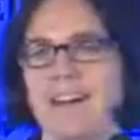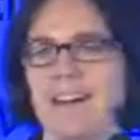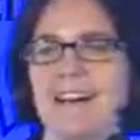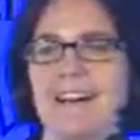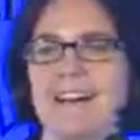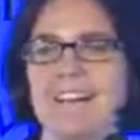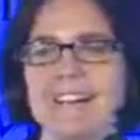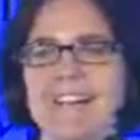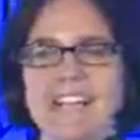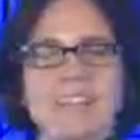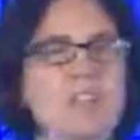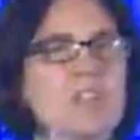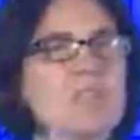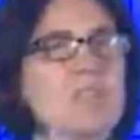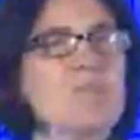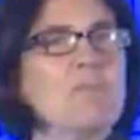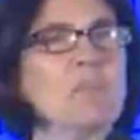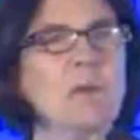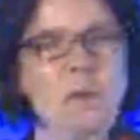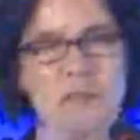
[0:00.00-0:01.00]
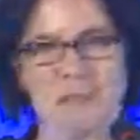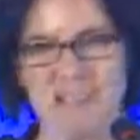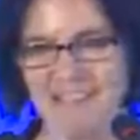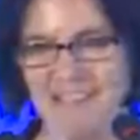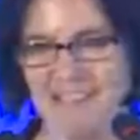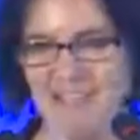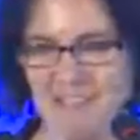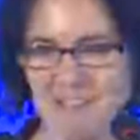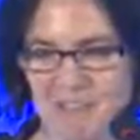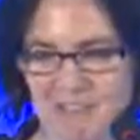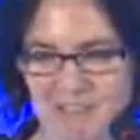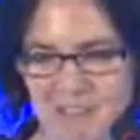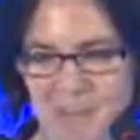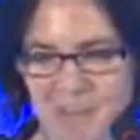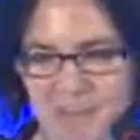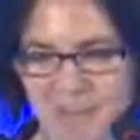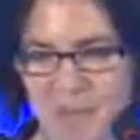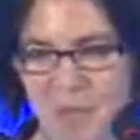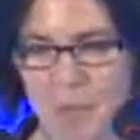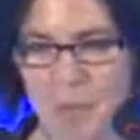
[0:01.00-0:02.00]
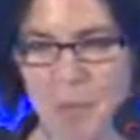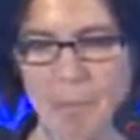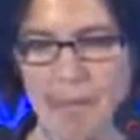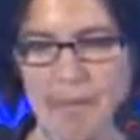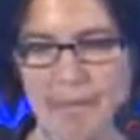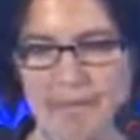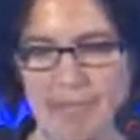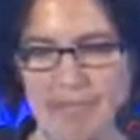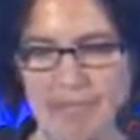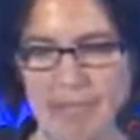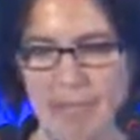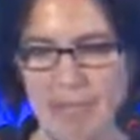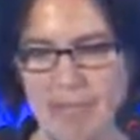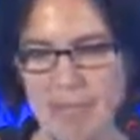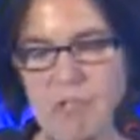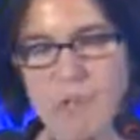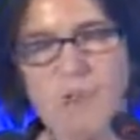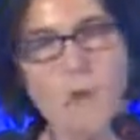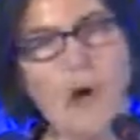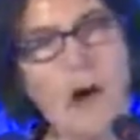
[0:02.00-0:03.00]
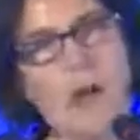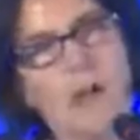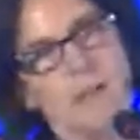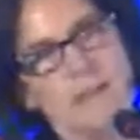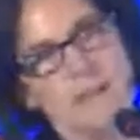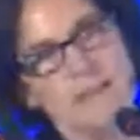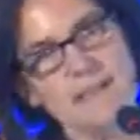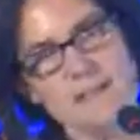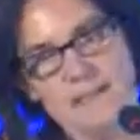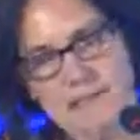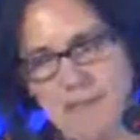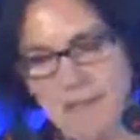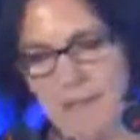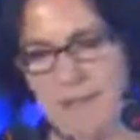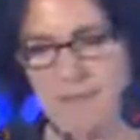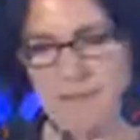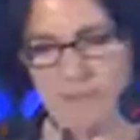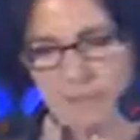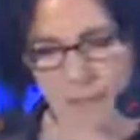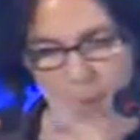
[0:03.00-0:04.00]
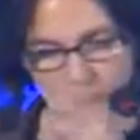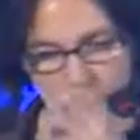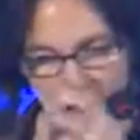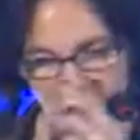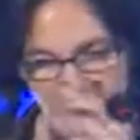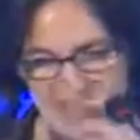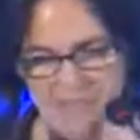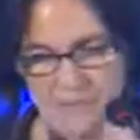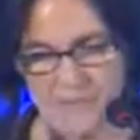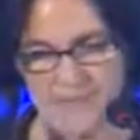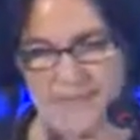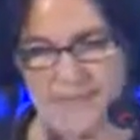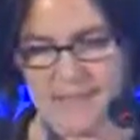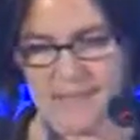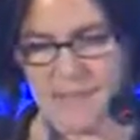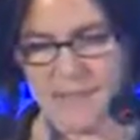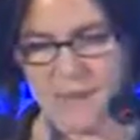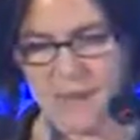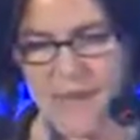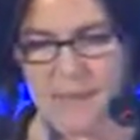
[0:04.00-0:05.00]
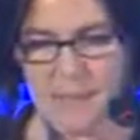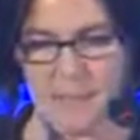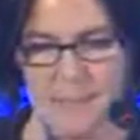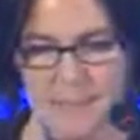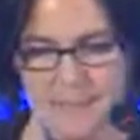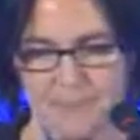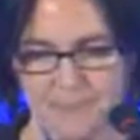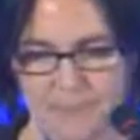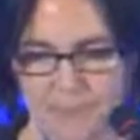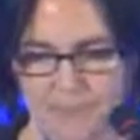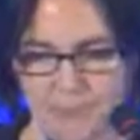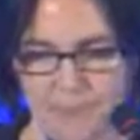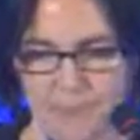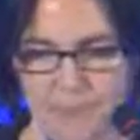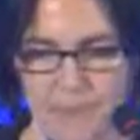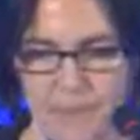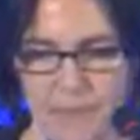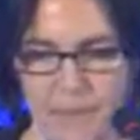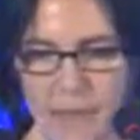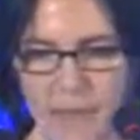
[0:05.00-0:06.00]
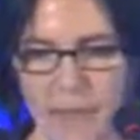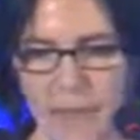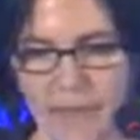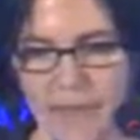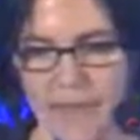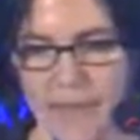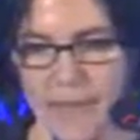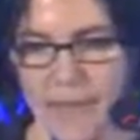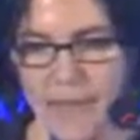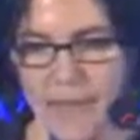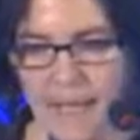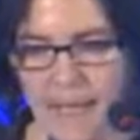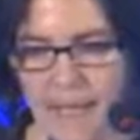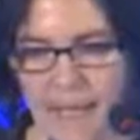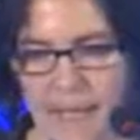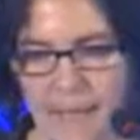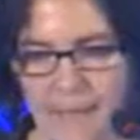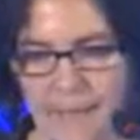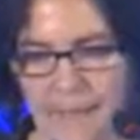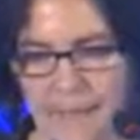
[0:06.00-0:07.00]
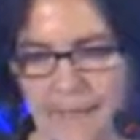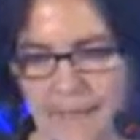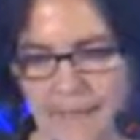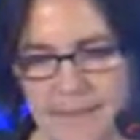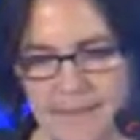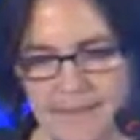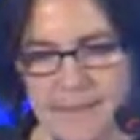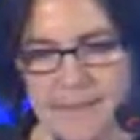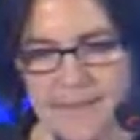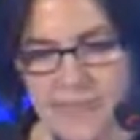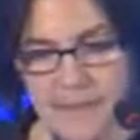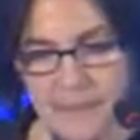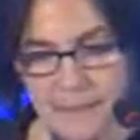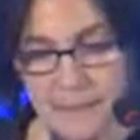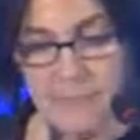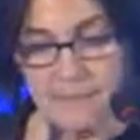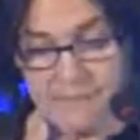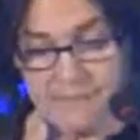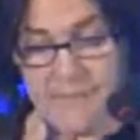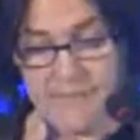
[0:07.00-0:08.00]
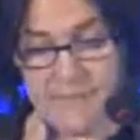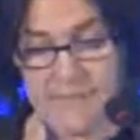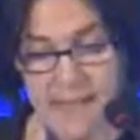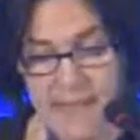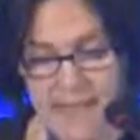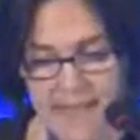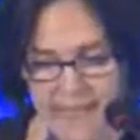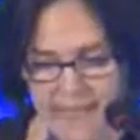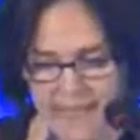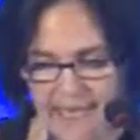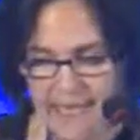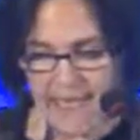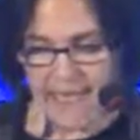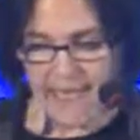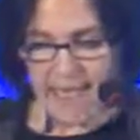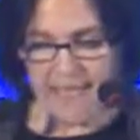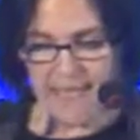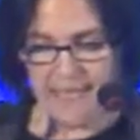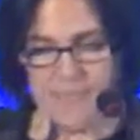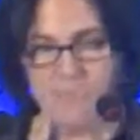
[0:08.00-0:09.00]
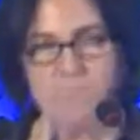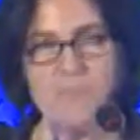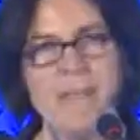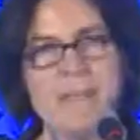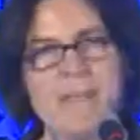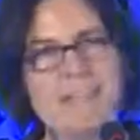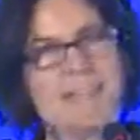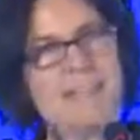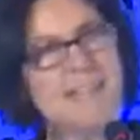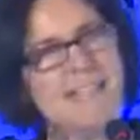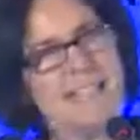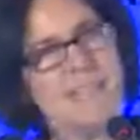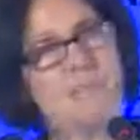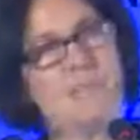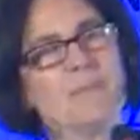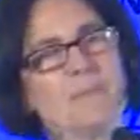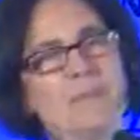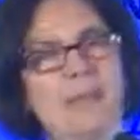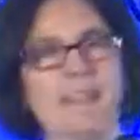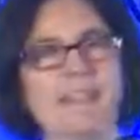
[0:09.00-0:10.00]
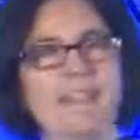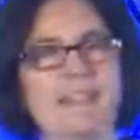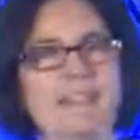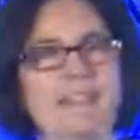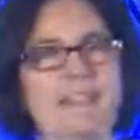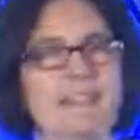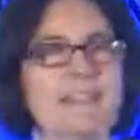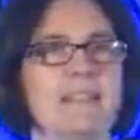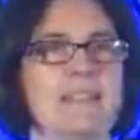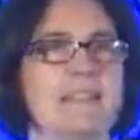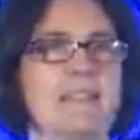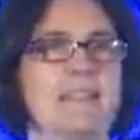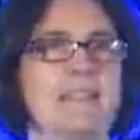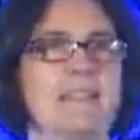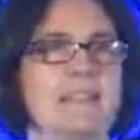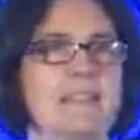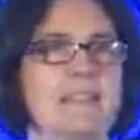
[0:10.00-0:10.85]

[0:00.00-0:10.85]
electric motorcycles called yo-bikes. So all of these kinds of positive things are happening. And this is kind of exciting. And it may seem like India